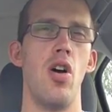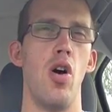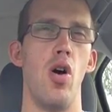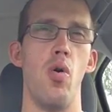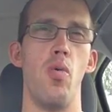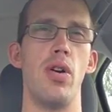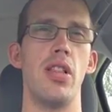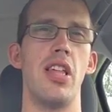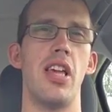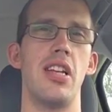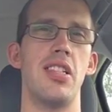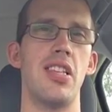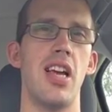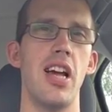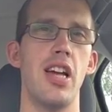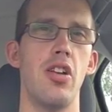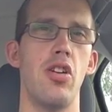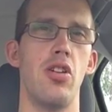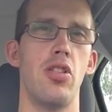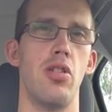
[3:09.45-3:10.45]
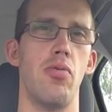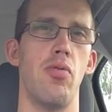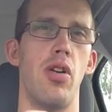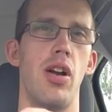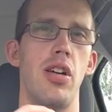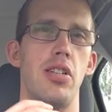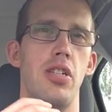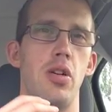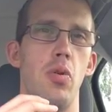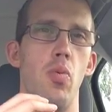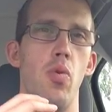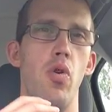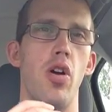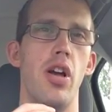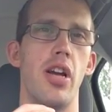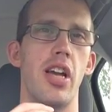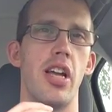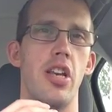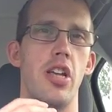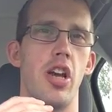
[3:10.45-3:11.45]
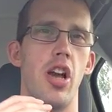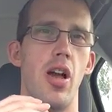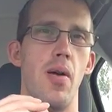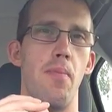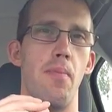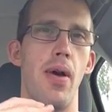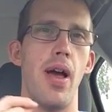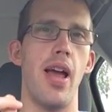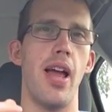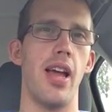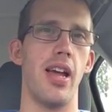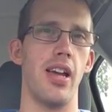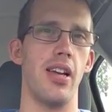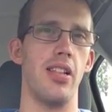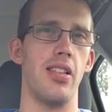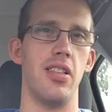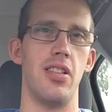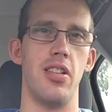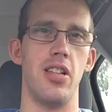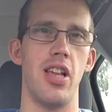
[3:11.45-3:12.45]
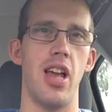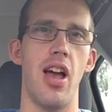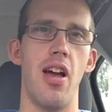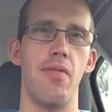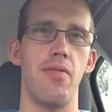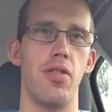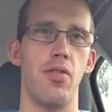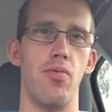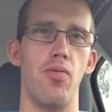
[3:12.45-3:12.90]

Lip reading: or whether you take it on the run to work and you go bang and you have